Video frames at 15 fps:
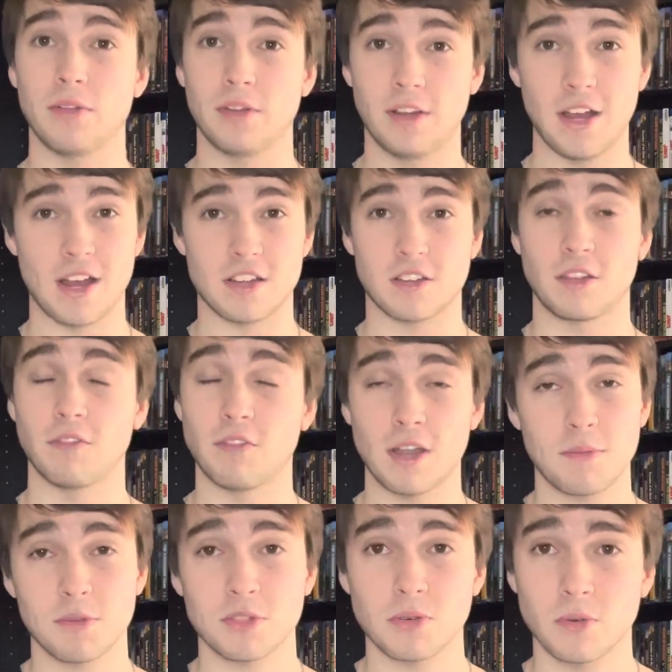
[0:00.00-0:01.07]
Yes, the
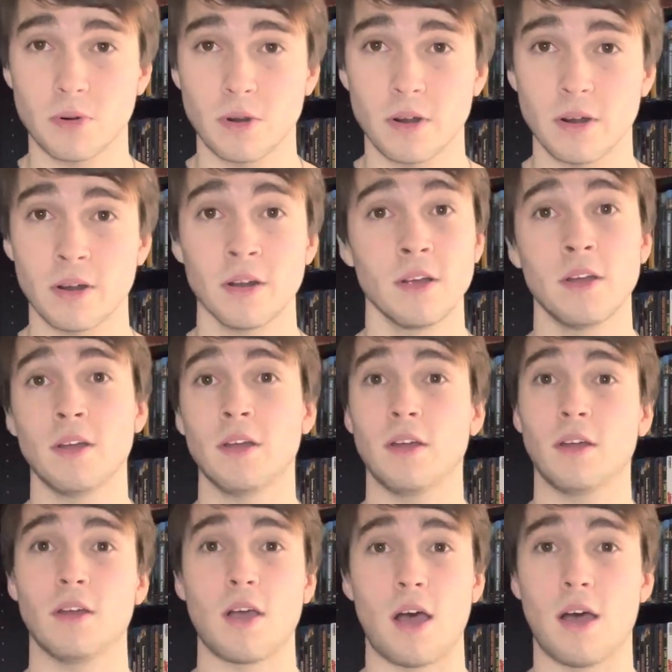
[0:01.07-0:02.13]
famous horror,
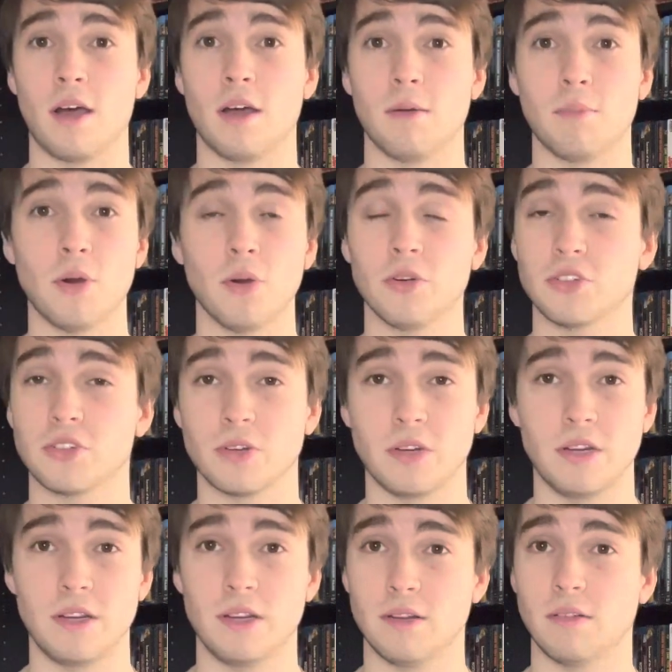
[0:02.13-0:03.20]
uh,
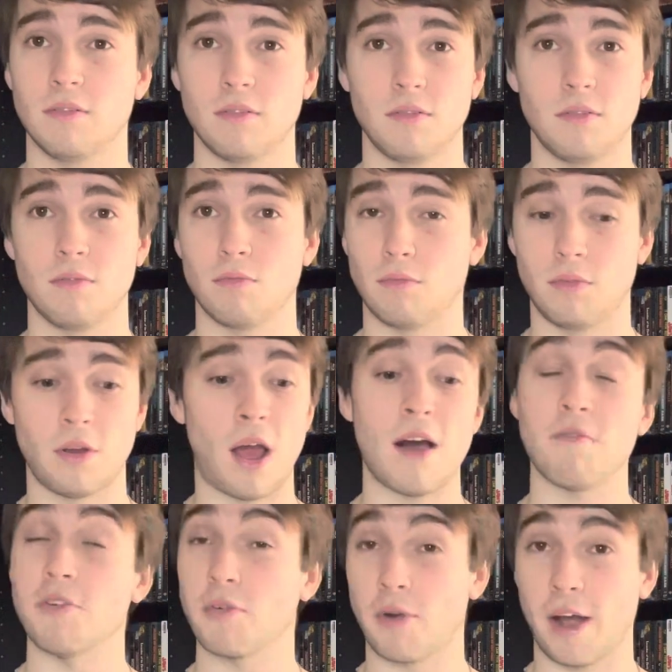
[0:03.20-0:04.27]
poetry,
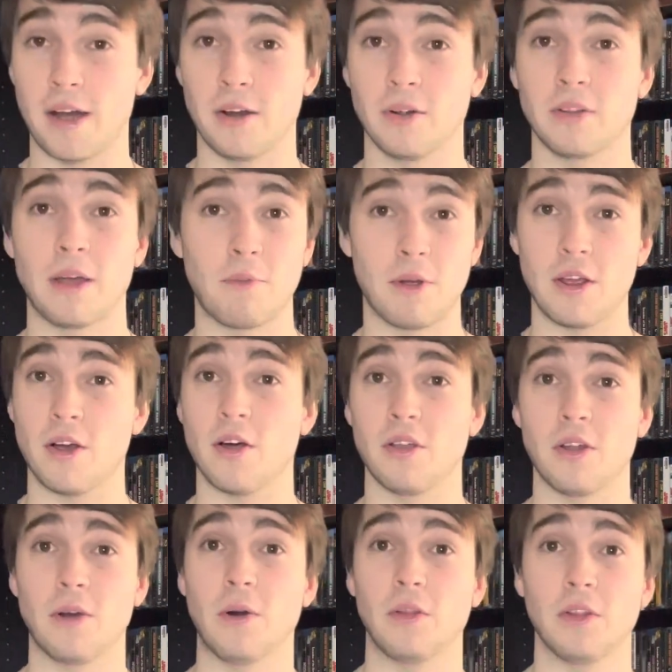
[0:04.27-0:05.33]
novel writer that we all
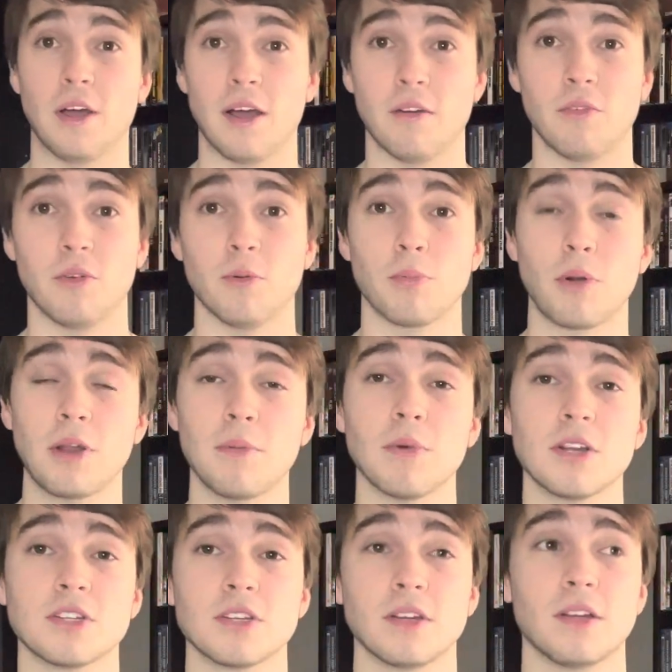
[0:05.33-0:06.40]
know and love, who pretty
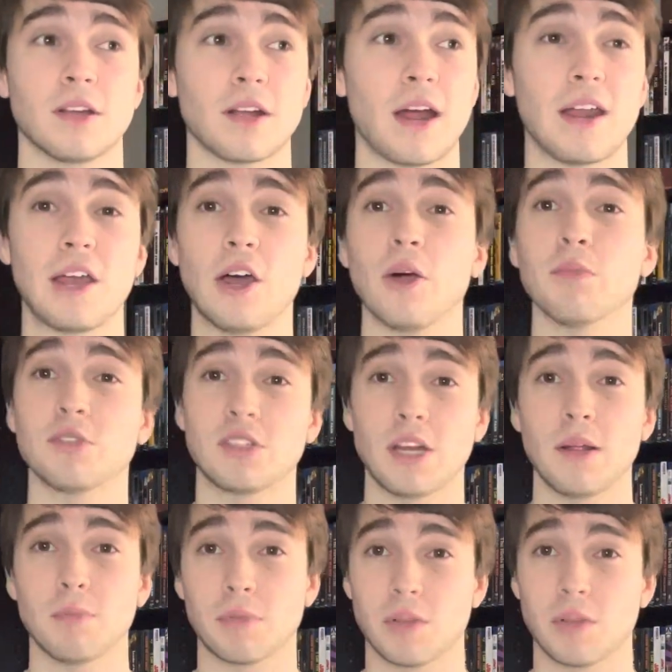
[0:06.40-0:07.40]
much kind of helped shape